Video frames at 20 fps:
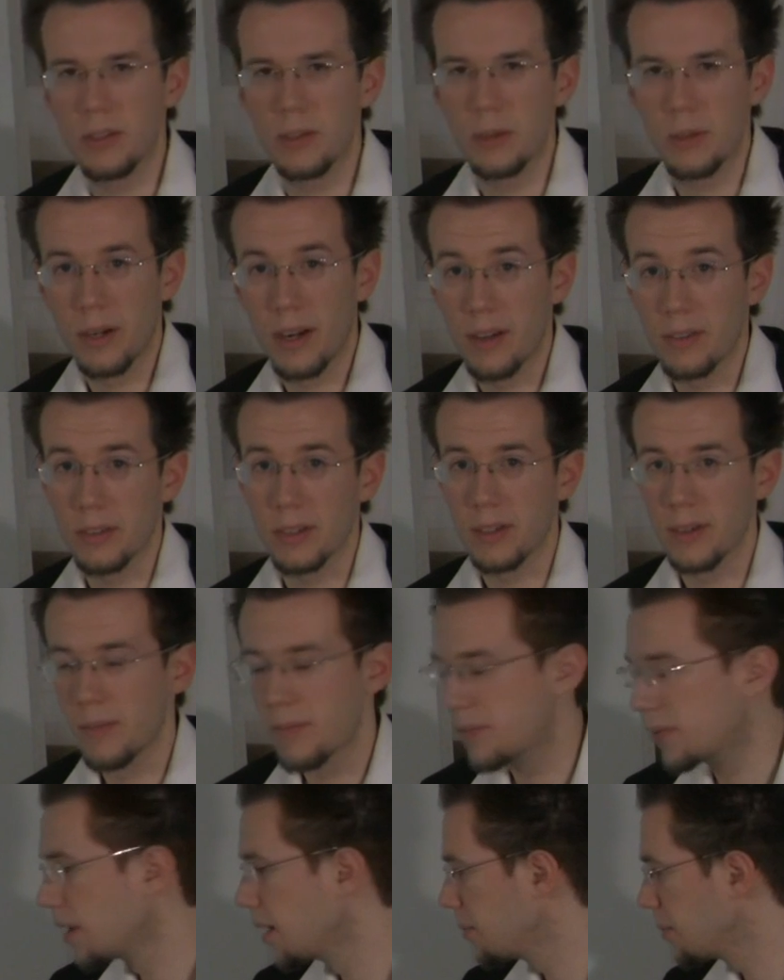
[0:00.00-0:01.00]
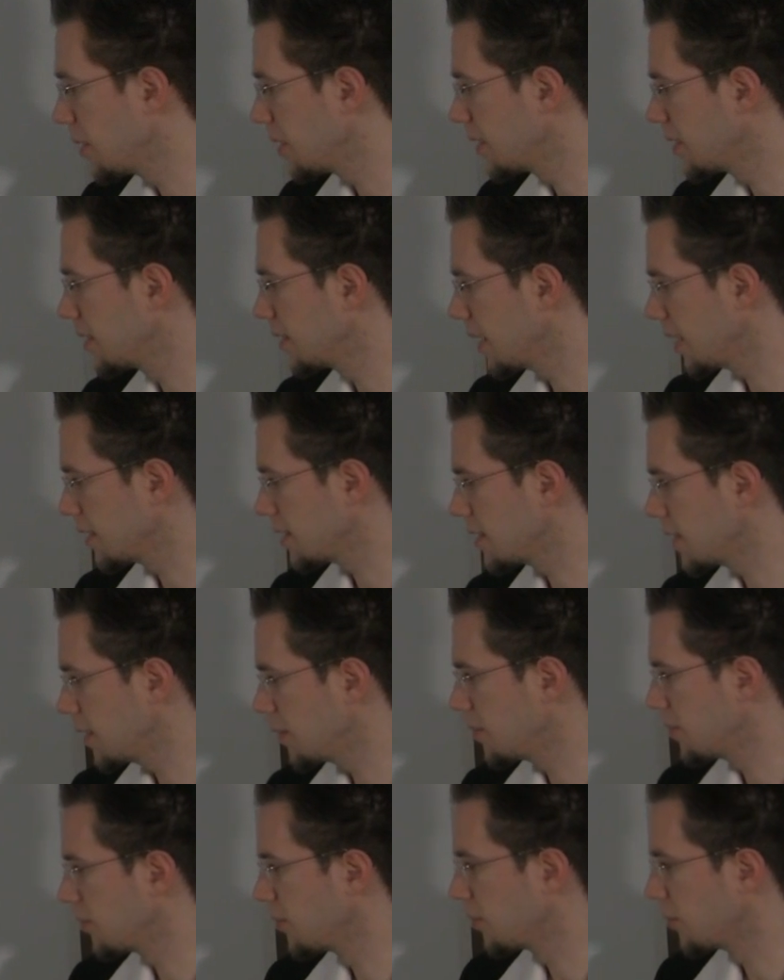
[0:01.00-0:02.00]
or whatever. Put it in that
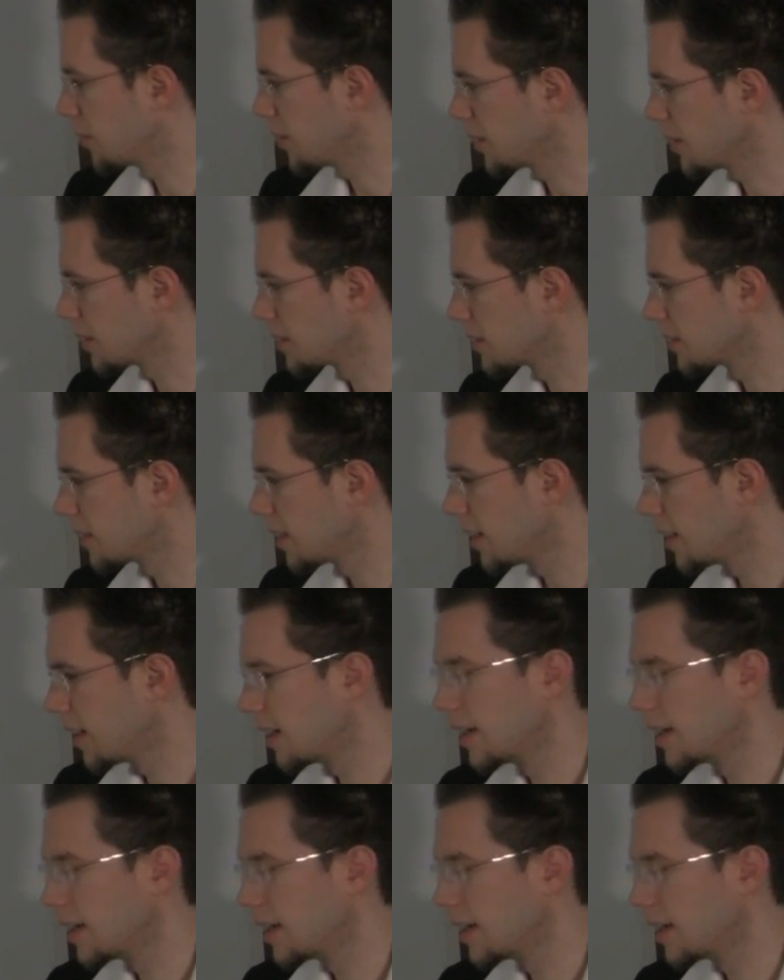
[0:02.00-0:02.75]
same voice.